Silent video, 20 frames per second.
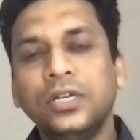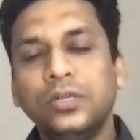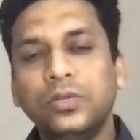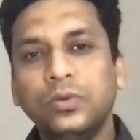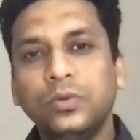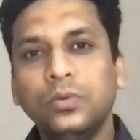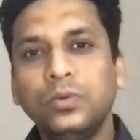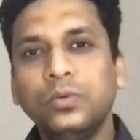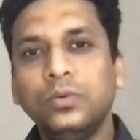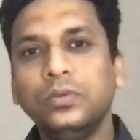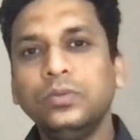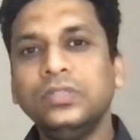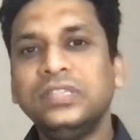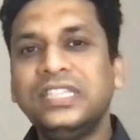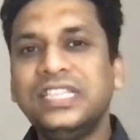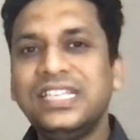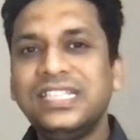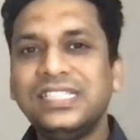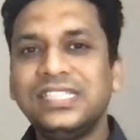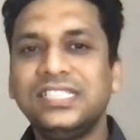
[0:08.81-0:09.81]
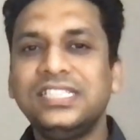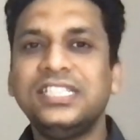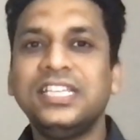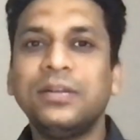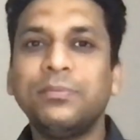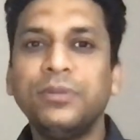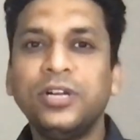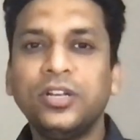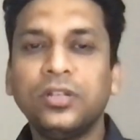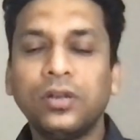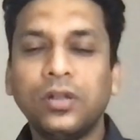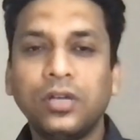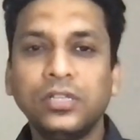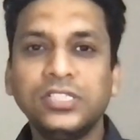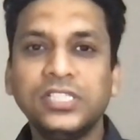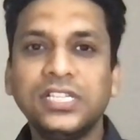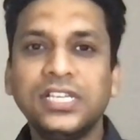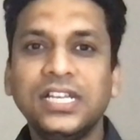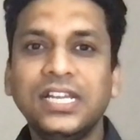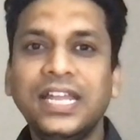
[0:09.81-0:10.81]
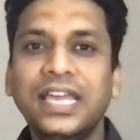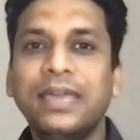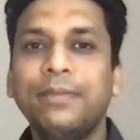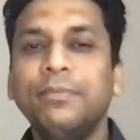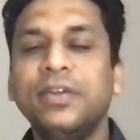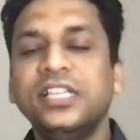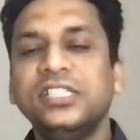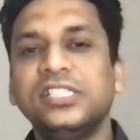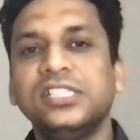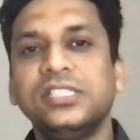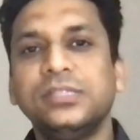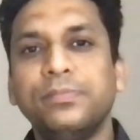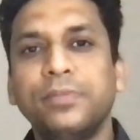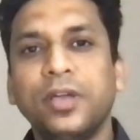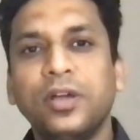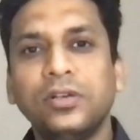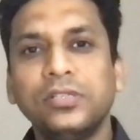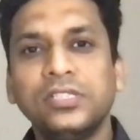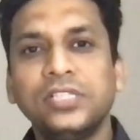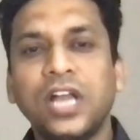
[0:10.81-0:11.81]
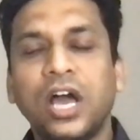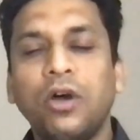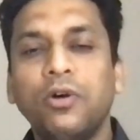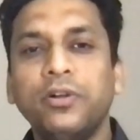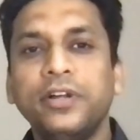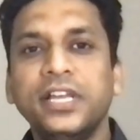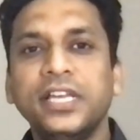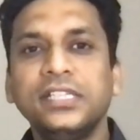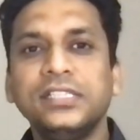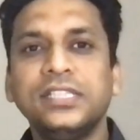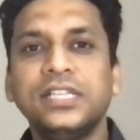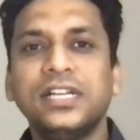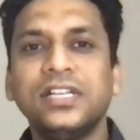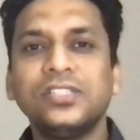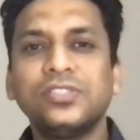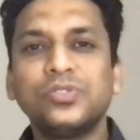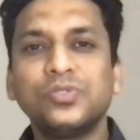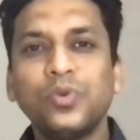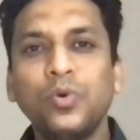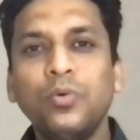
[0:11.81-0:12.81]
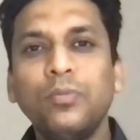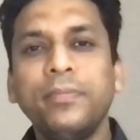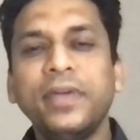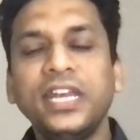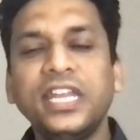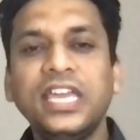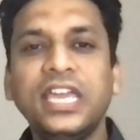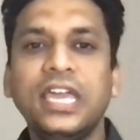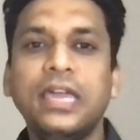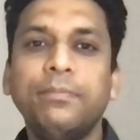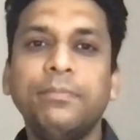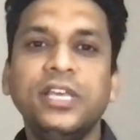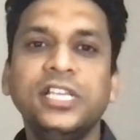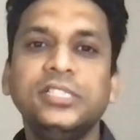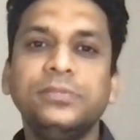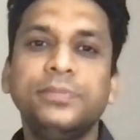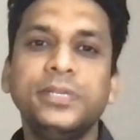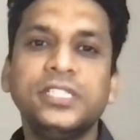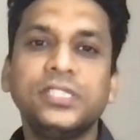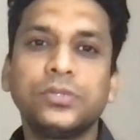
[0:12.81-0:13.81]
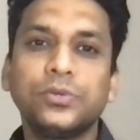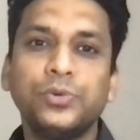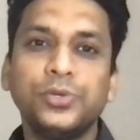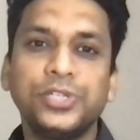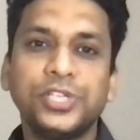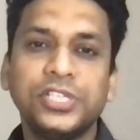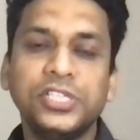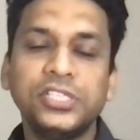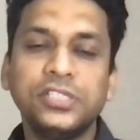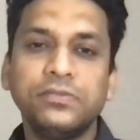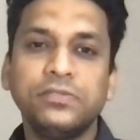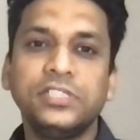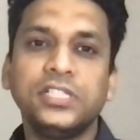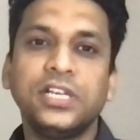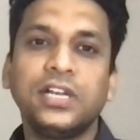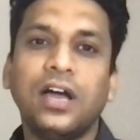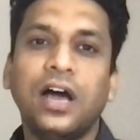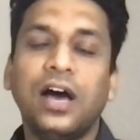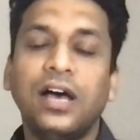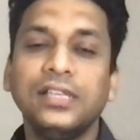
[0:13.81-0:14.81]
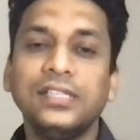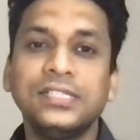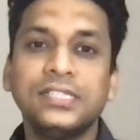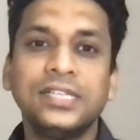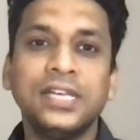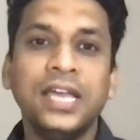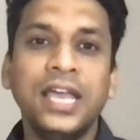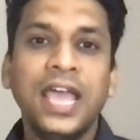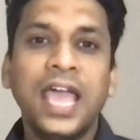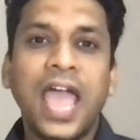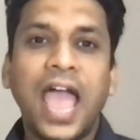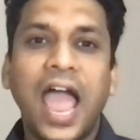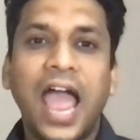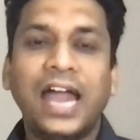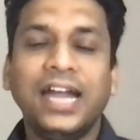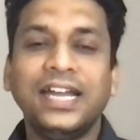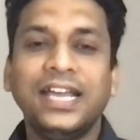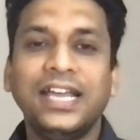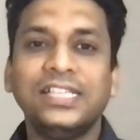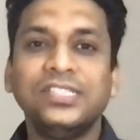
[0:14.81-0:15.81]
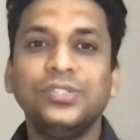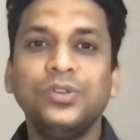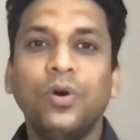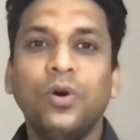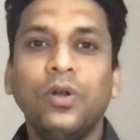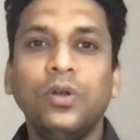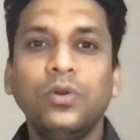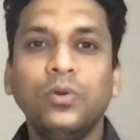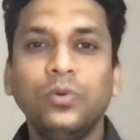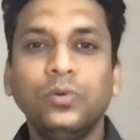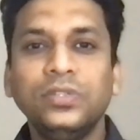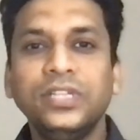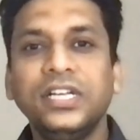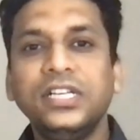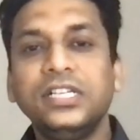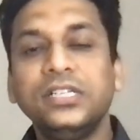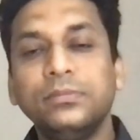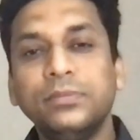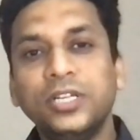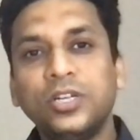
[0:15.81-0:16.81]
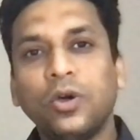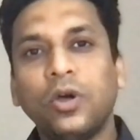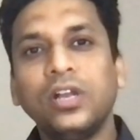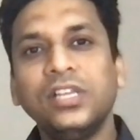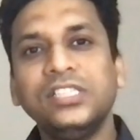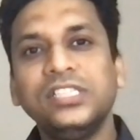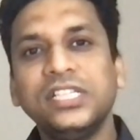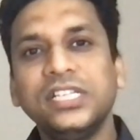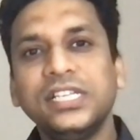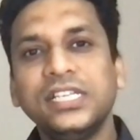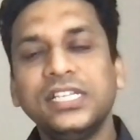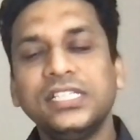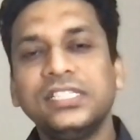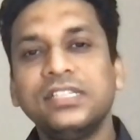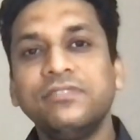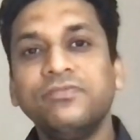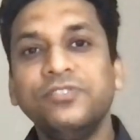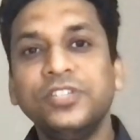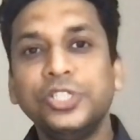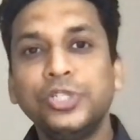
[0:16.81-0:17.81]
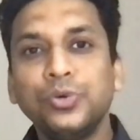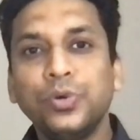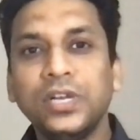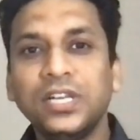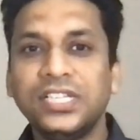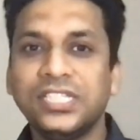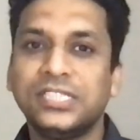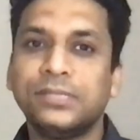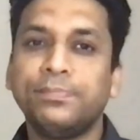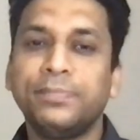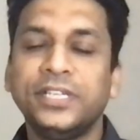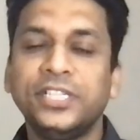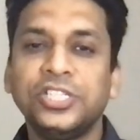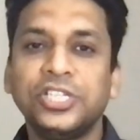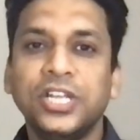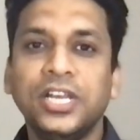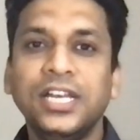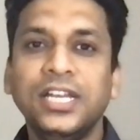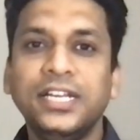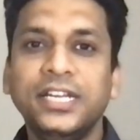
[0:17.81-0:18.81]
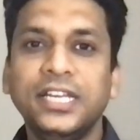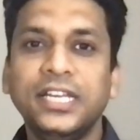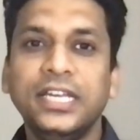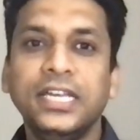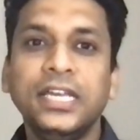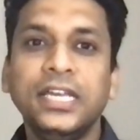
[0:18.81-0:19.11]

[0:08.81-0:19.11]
to these dermatological images because nowadays there are so many image based questions which are asked and as you all know that dermatology is a visual specialty